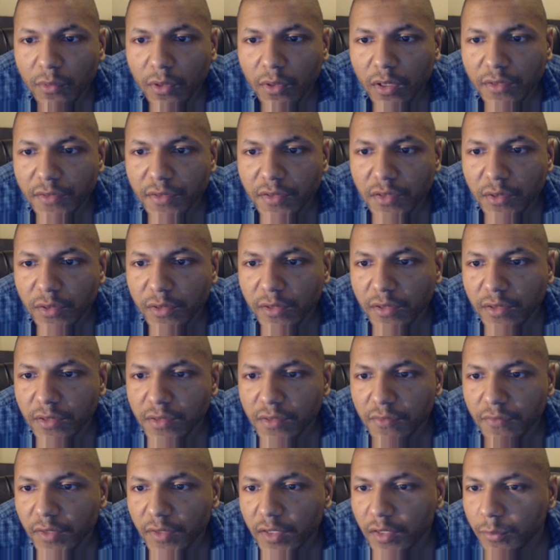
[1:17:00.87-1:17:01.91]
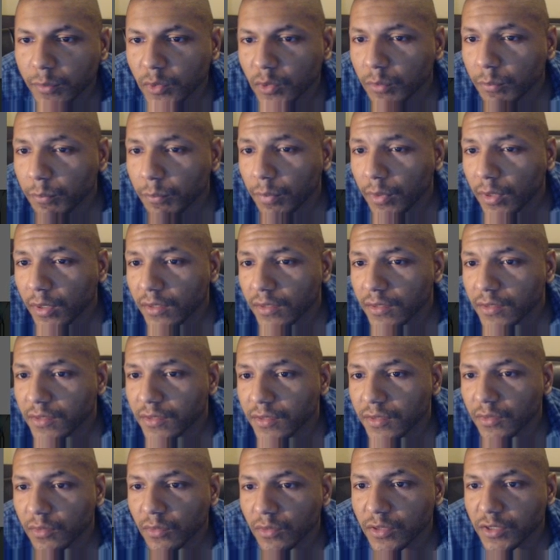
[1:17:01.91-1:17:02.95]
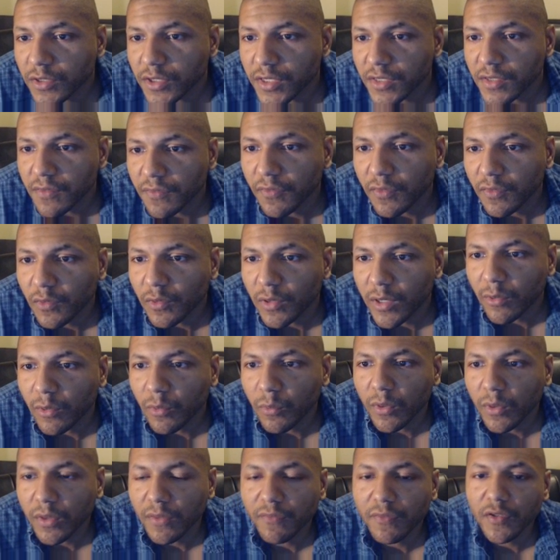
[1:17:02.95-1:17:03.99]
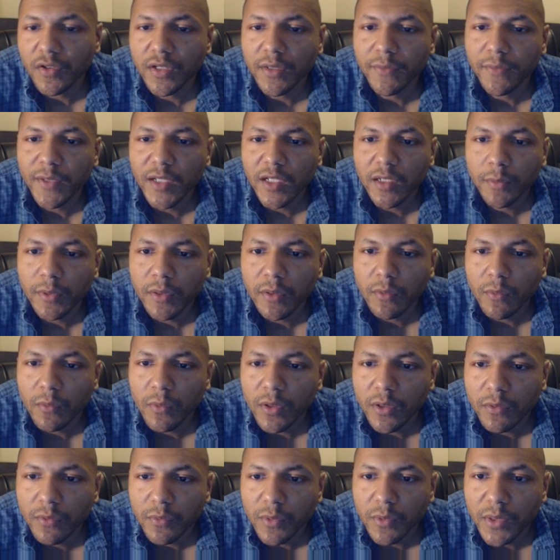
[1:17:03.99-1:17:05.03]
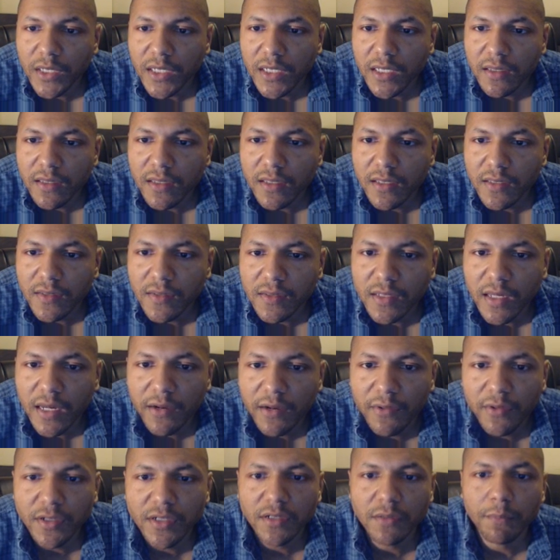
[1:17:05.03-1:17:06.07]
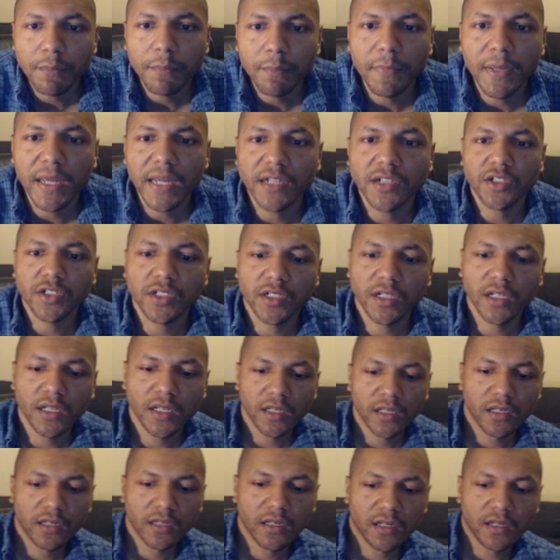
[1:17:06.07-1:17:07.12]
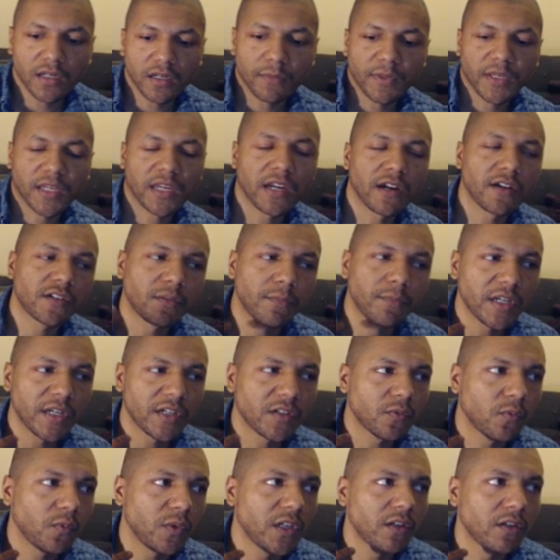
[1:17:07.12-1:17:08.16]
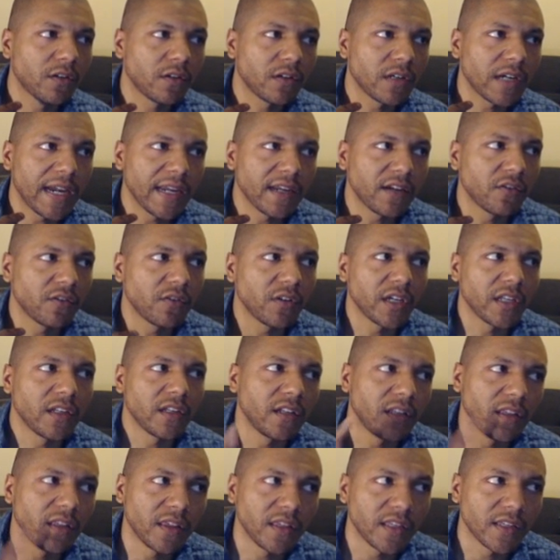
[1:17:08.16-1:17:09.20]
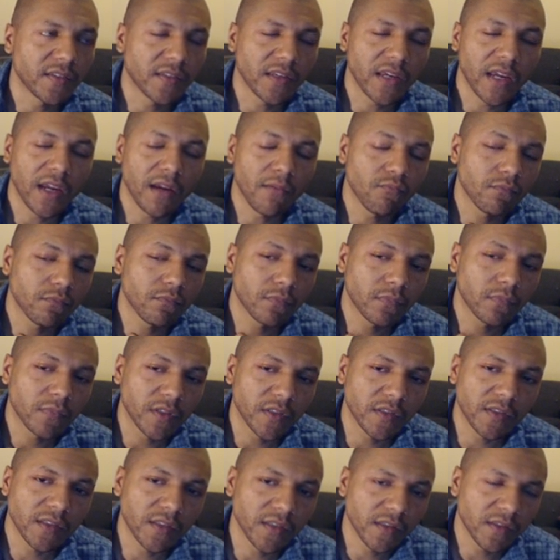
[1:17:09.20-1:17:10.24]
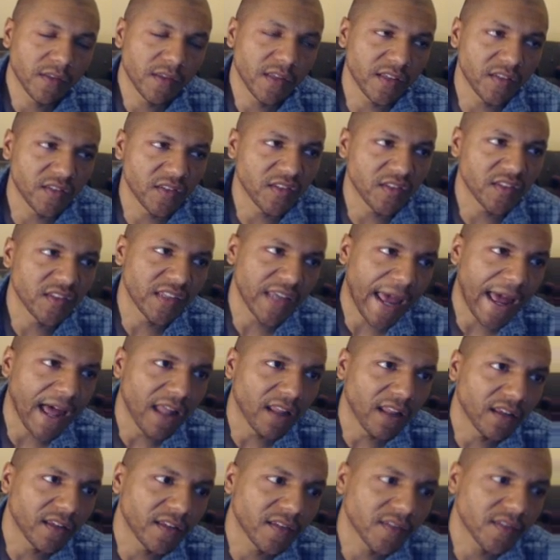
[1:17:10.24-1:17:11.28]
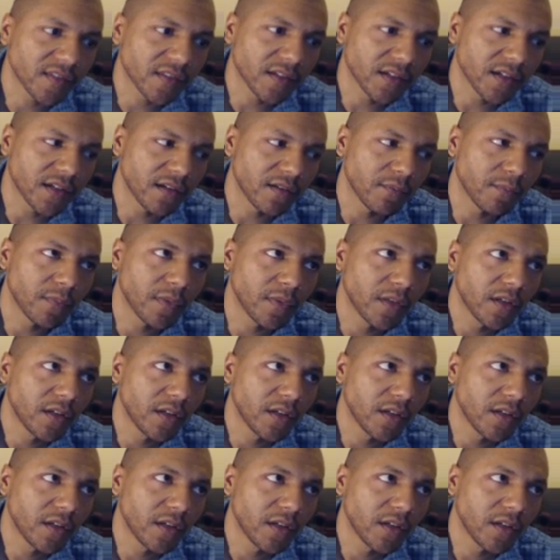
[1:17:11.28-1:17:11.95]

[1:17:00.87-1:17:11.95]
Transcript: all tutorials available in part or just the four hour one for developing? Where do we get this character mesh? Um, the character mesh we cre I created in this game. This is this is Alice. Um,